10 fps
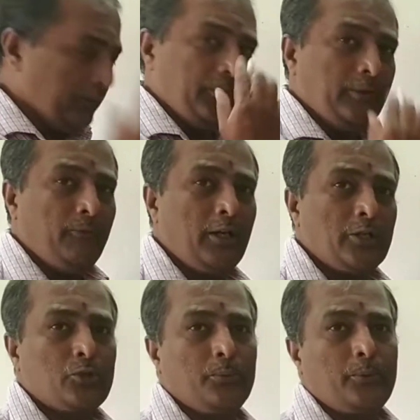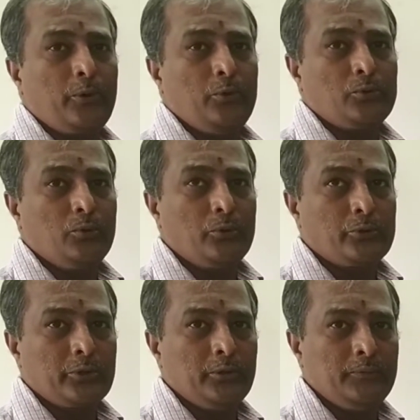Similarly, the
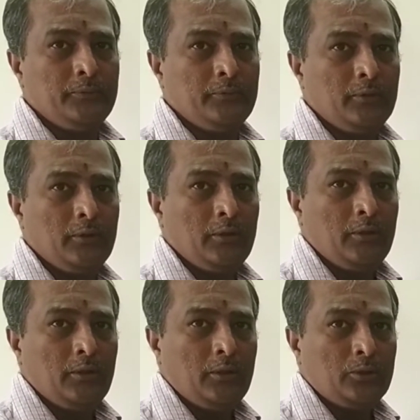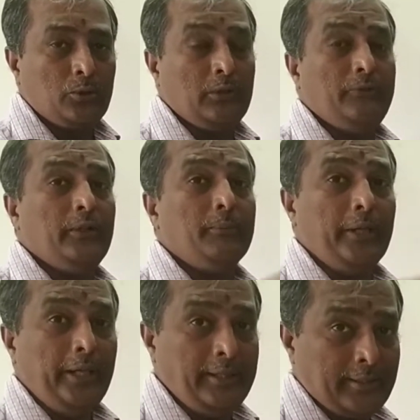firm needs
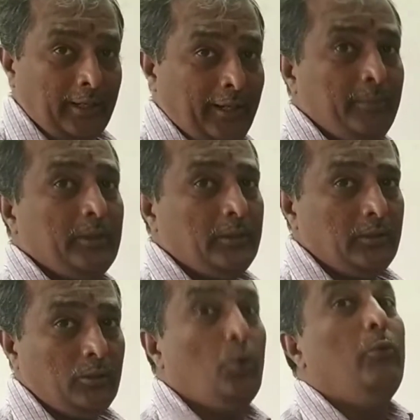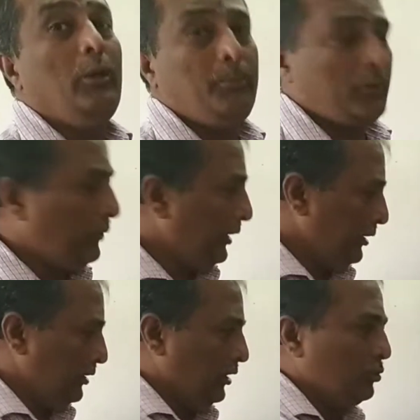investment, which will be
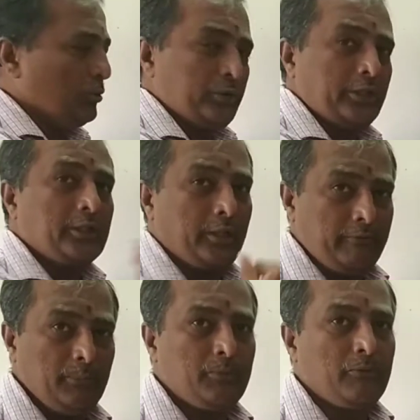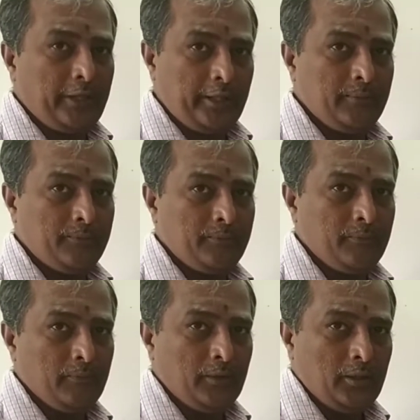invariably derived from the household sector
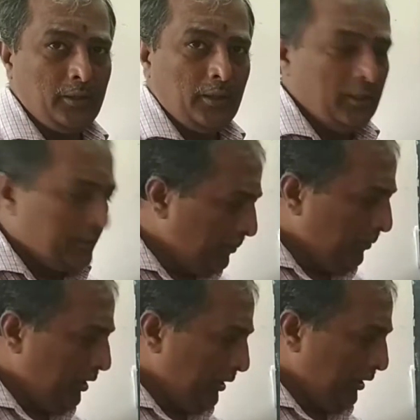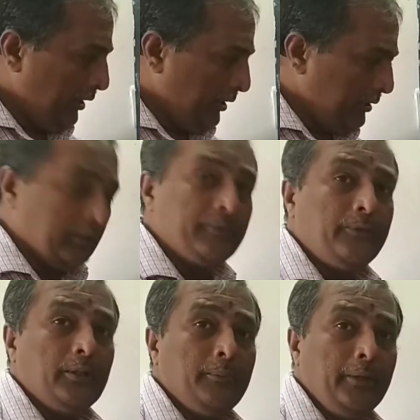savings.
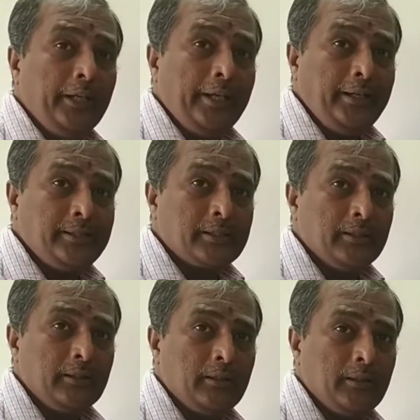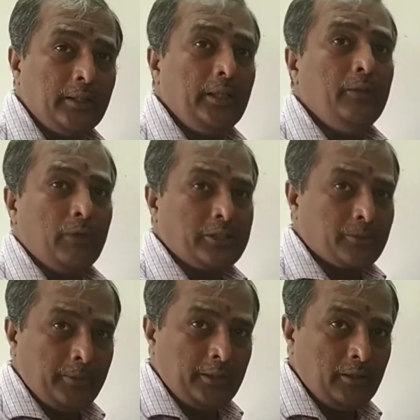Therefore, there is a
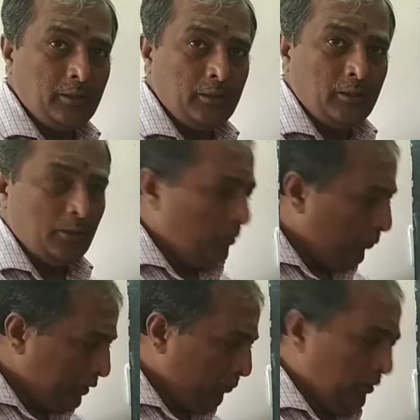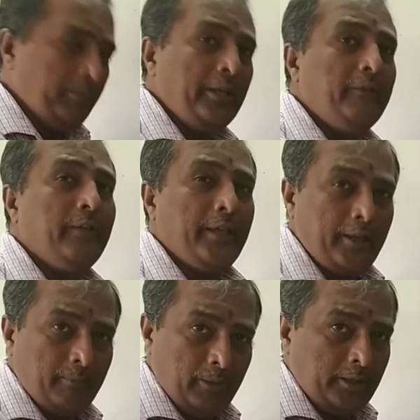close economic as
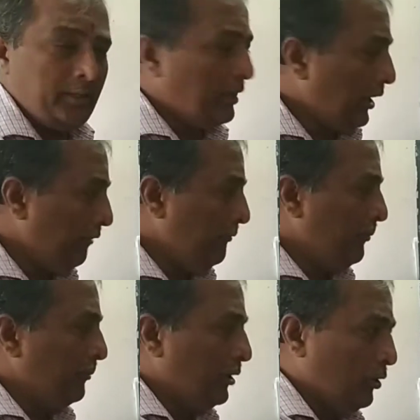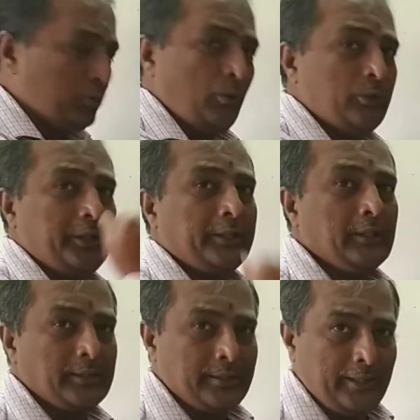well as technical interdependence
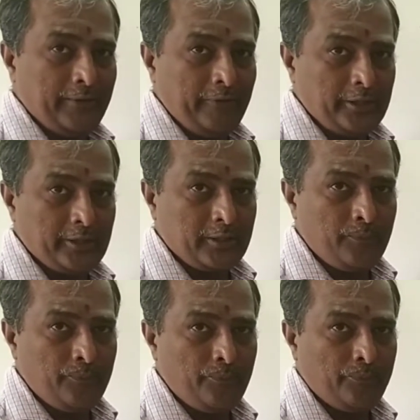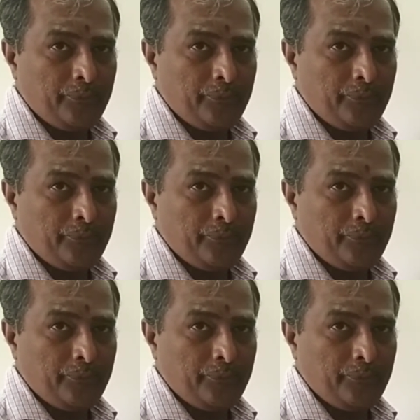among these sectors.